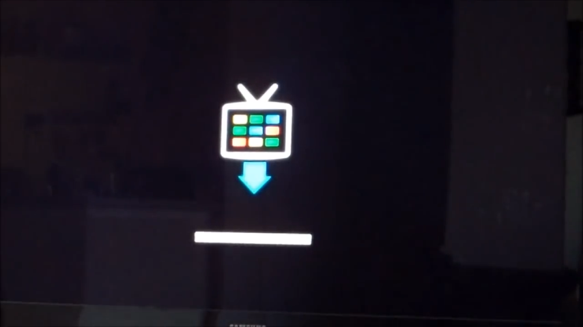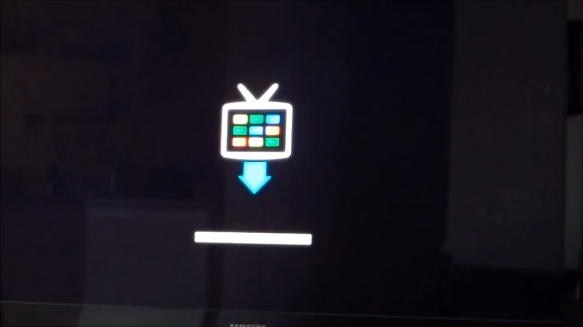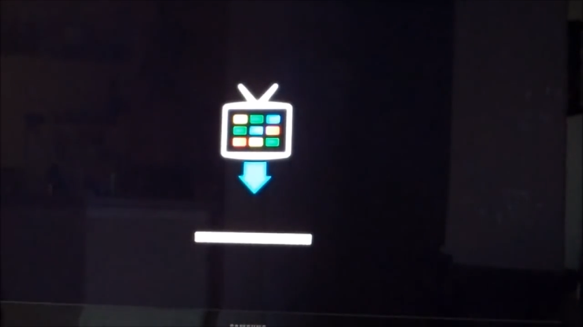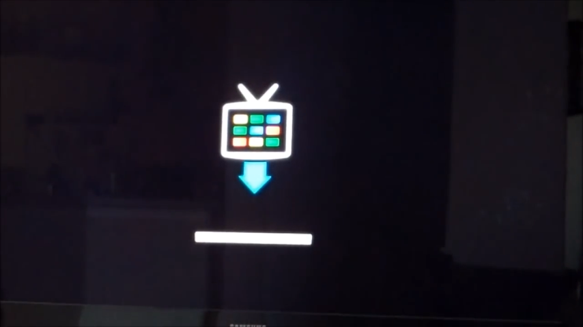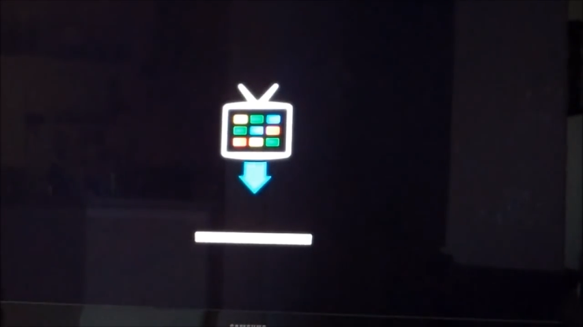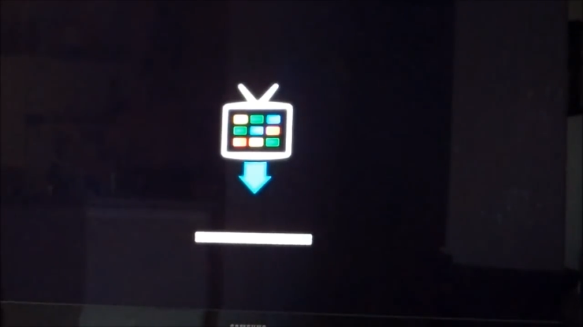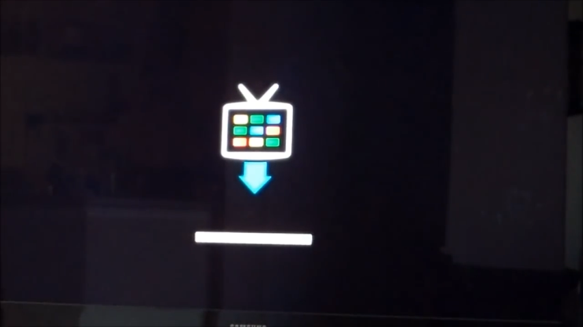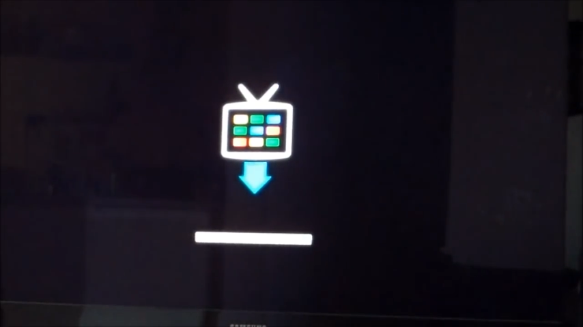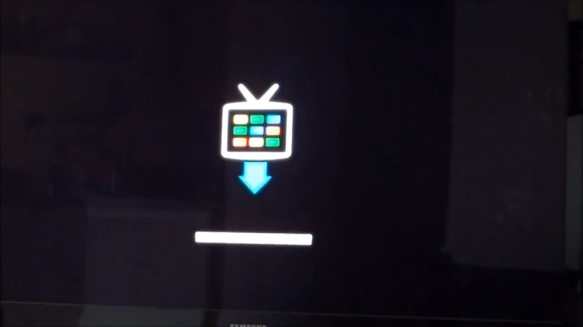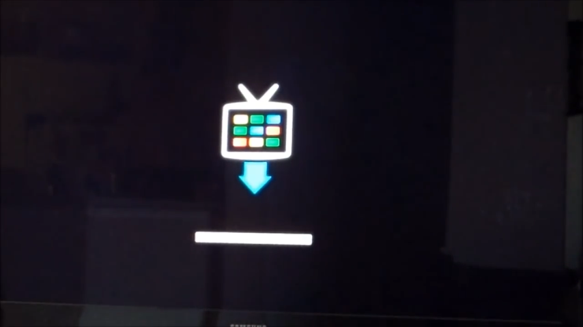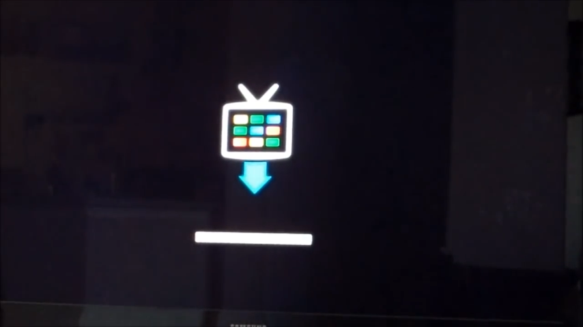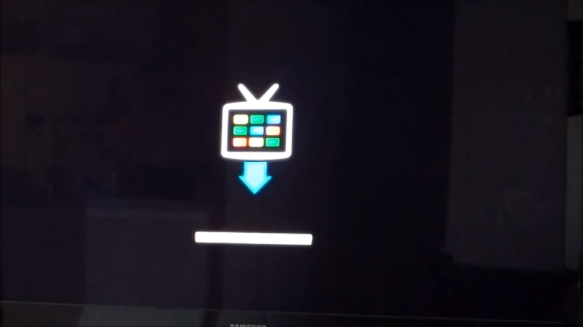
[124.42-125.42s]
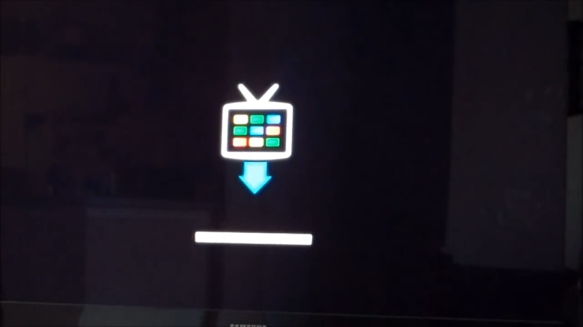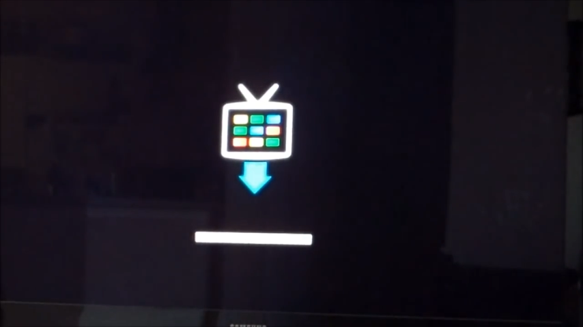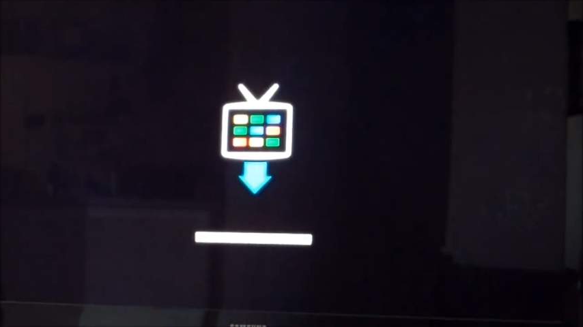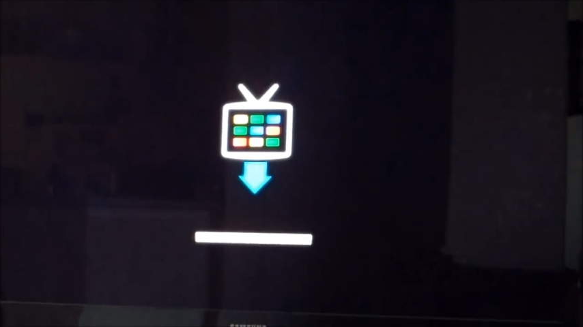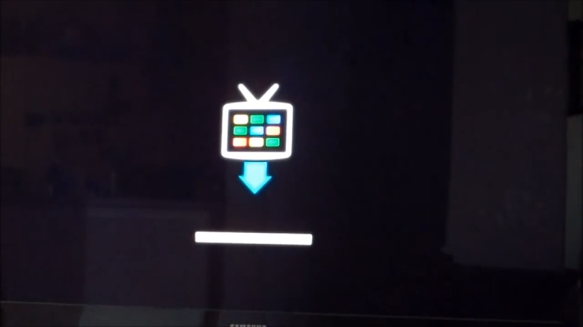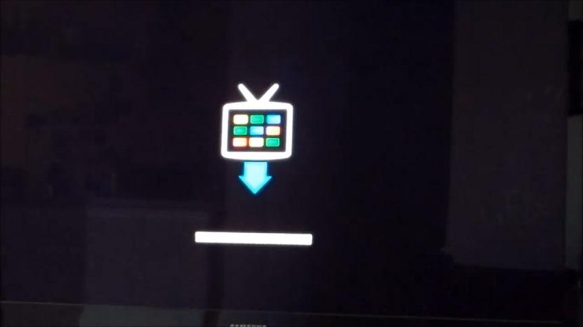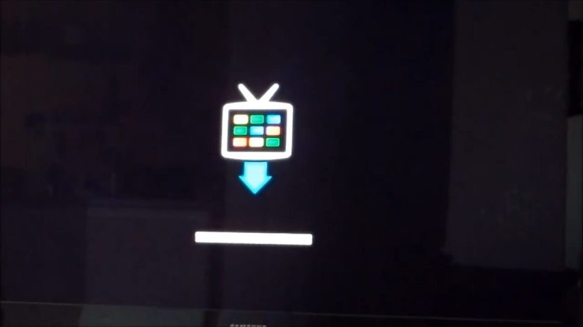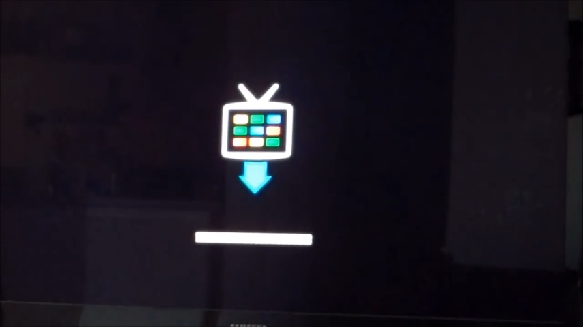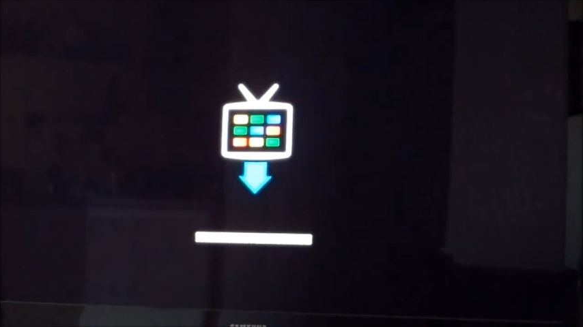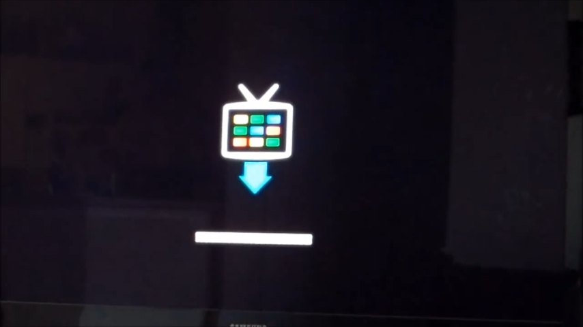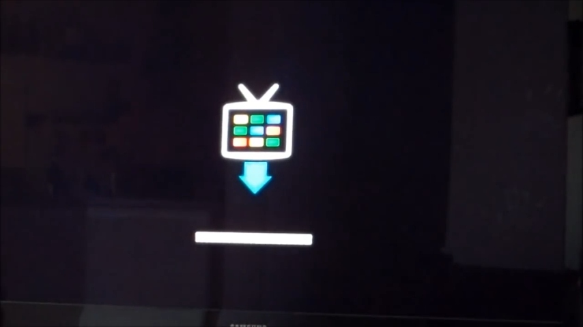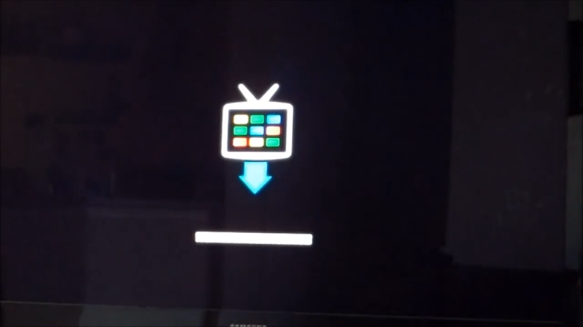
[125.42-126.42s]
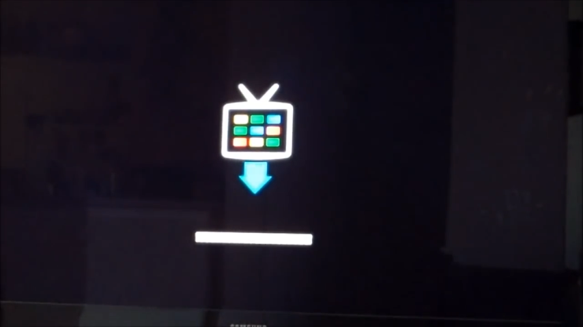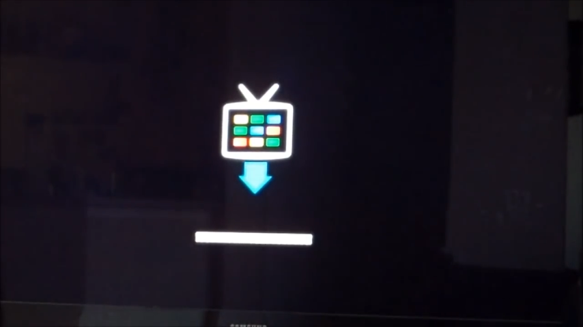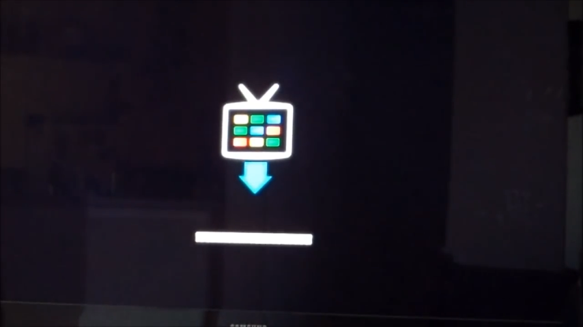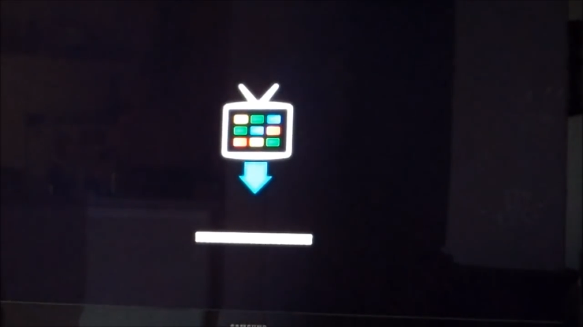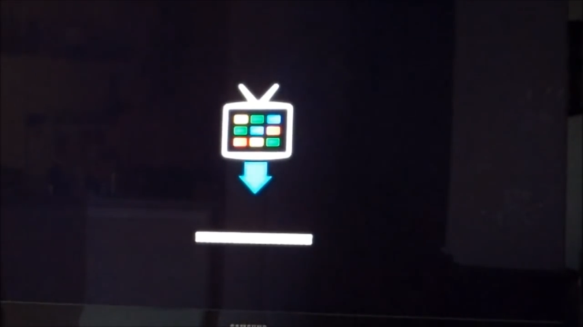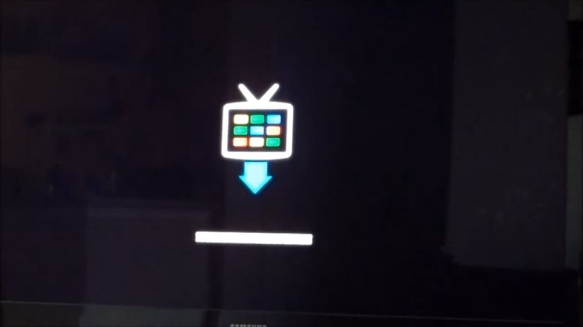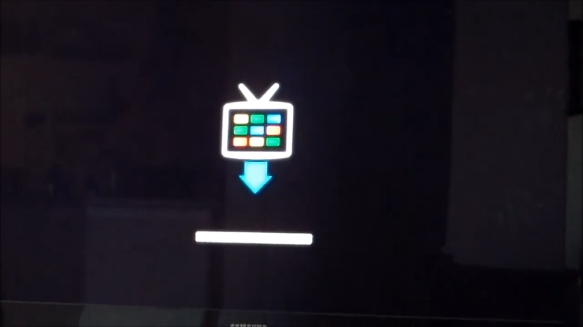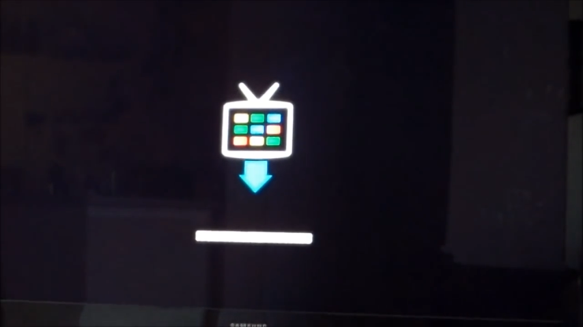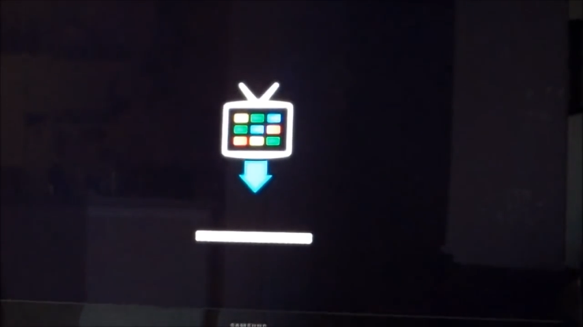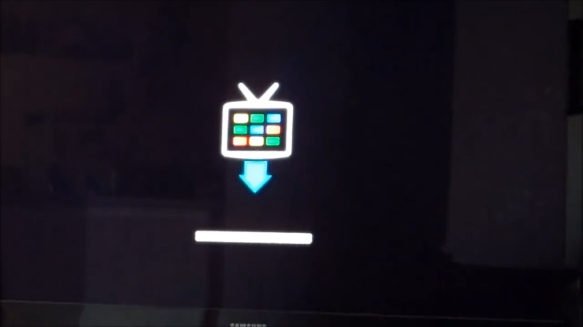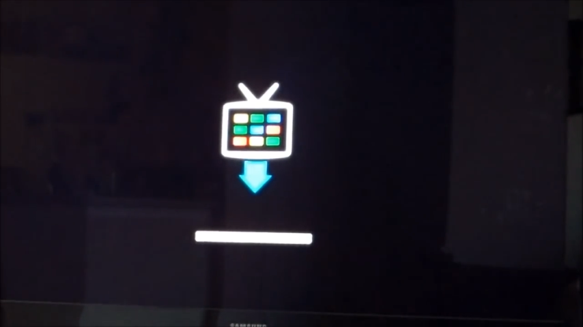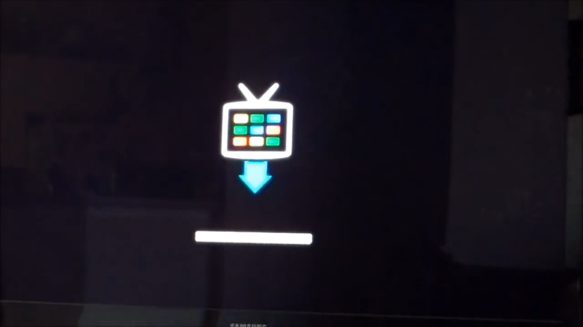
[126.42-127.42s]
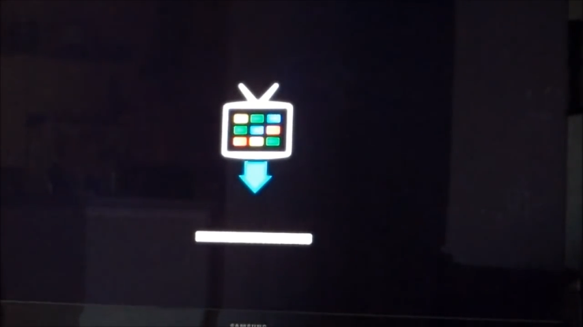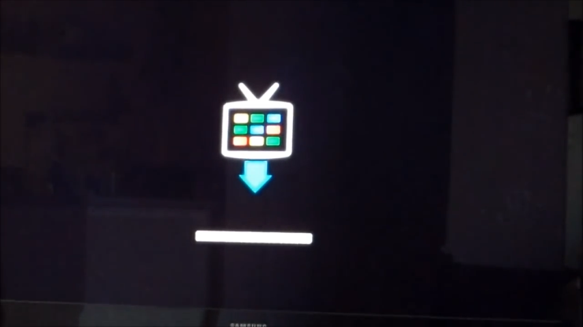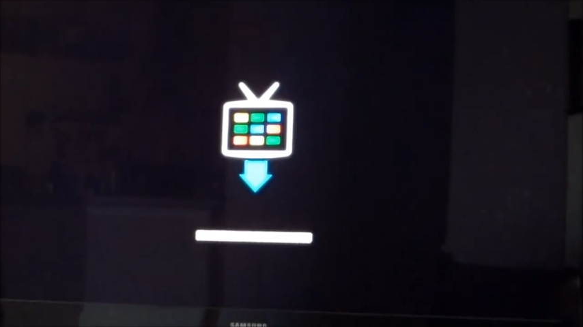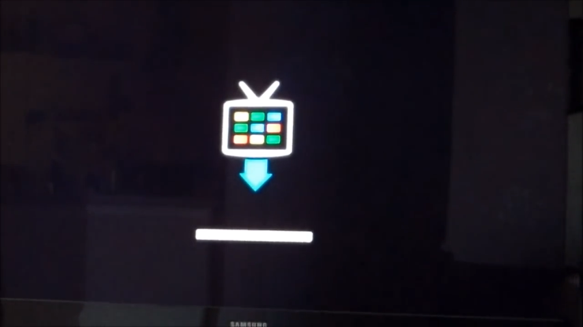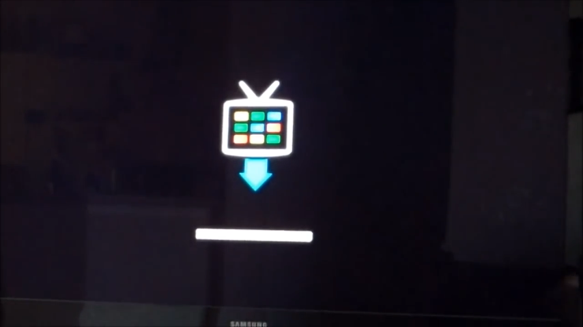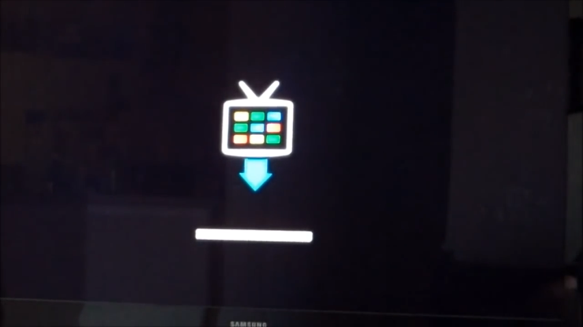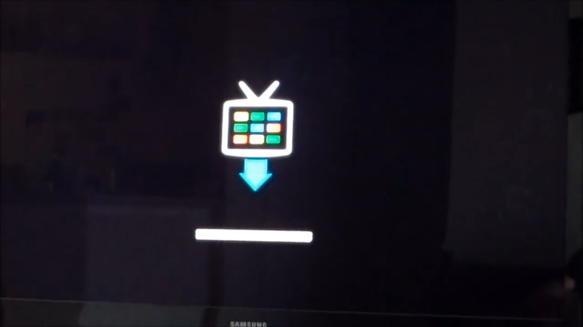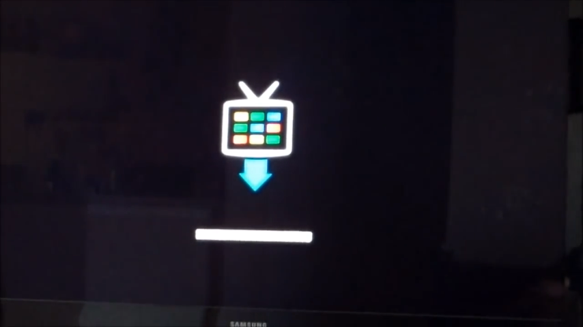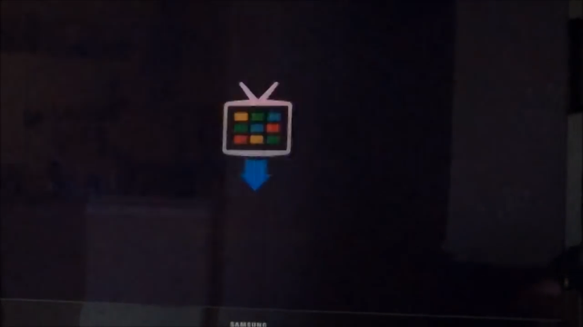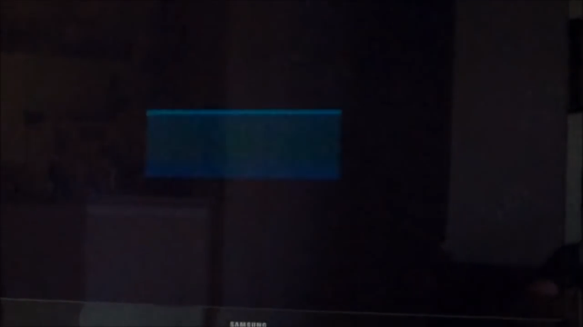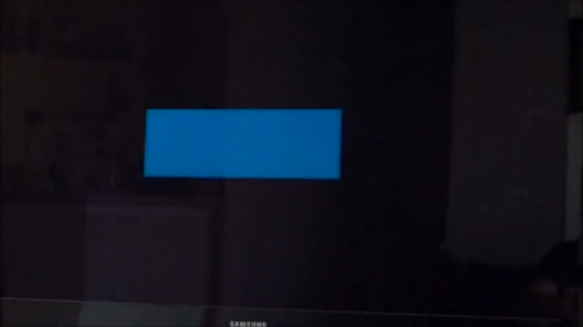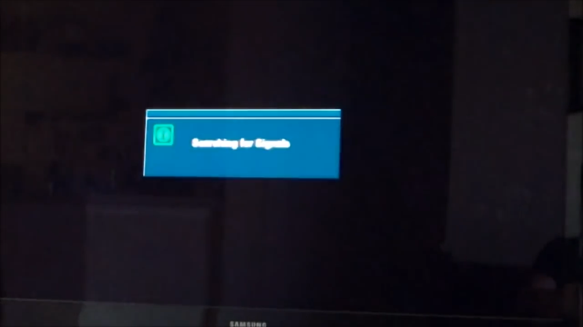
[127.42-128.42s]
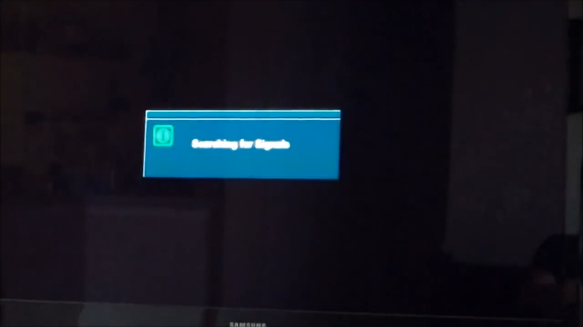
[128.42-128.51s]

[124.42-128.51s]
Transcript: (no speaker visible)